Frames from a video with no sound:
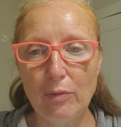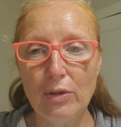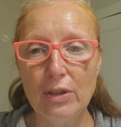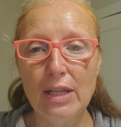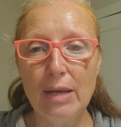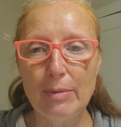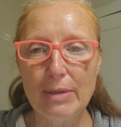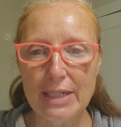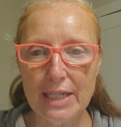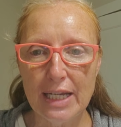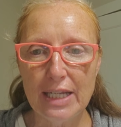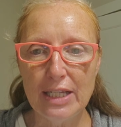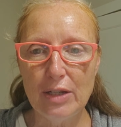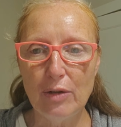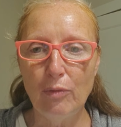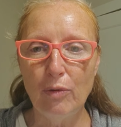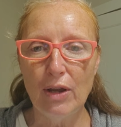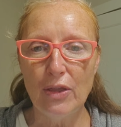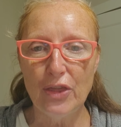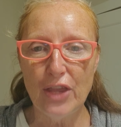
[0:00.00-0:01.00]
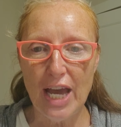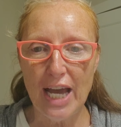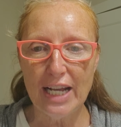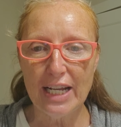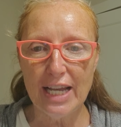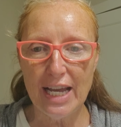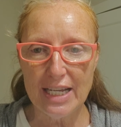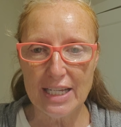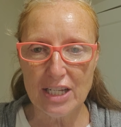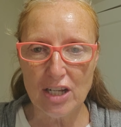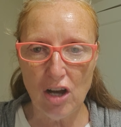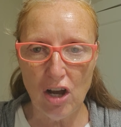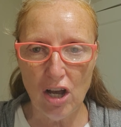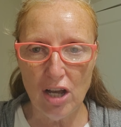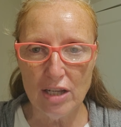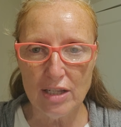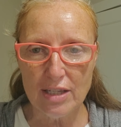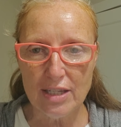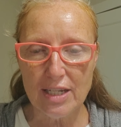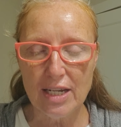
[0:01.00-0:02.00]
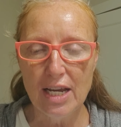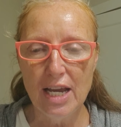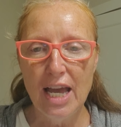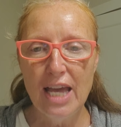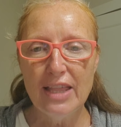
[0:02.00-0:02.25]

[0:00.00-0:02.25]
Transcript: Well, let me tell you what that has caused.